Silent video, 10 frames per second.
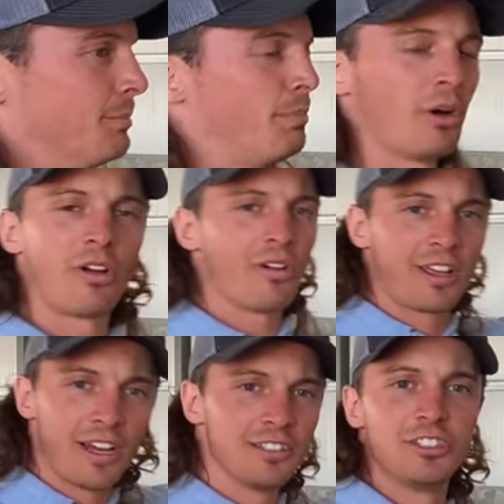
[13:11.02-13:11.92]
Put all
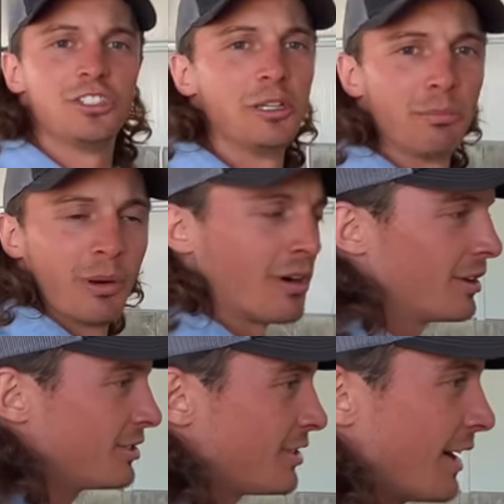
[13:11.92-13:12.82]
kinds of Jeep
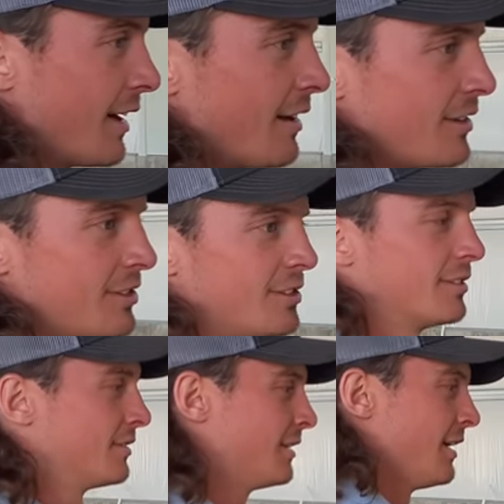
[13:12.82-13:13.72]
parts, tires,
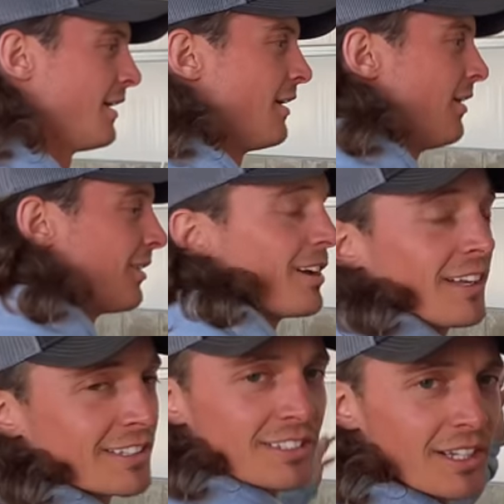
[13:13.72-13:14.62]
and all
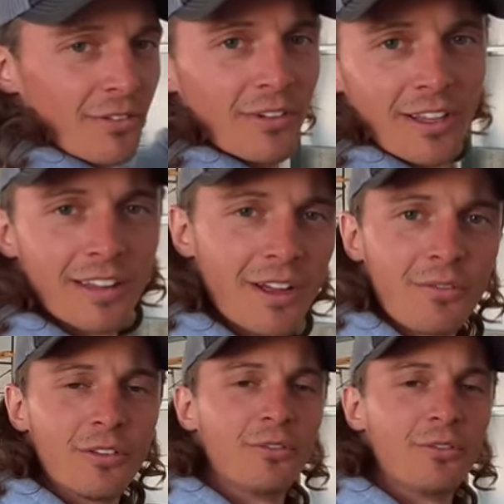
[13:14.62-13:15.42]
kinds of stuff like that for the